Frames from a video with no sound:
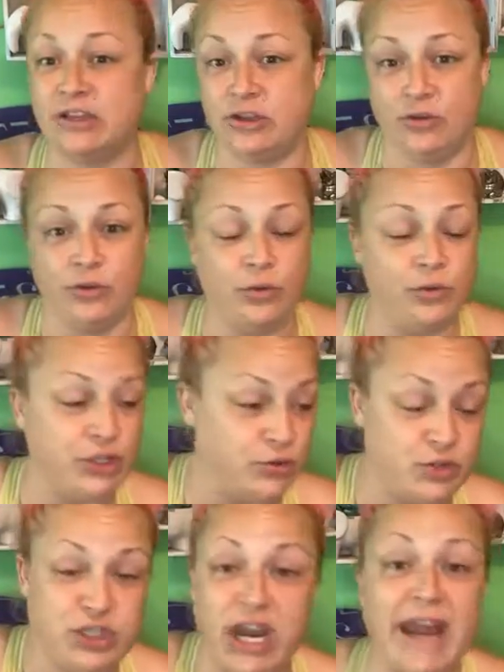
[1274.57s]
you
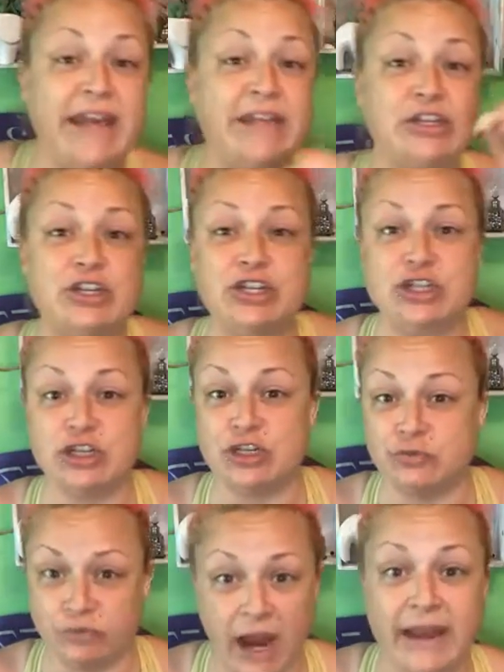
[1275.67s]
change,
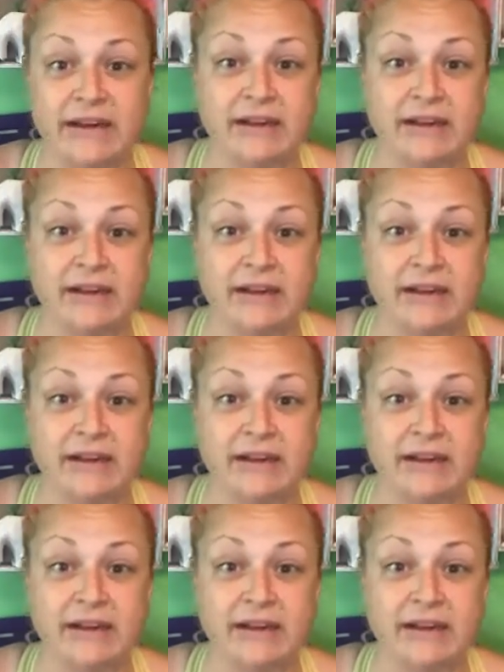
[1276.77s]
right?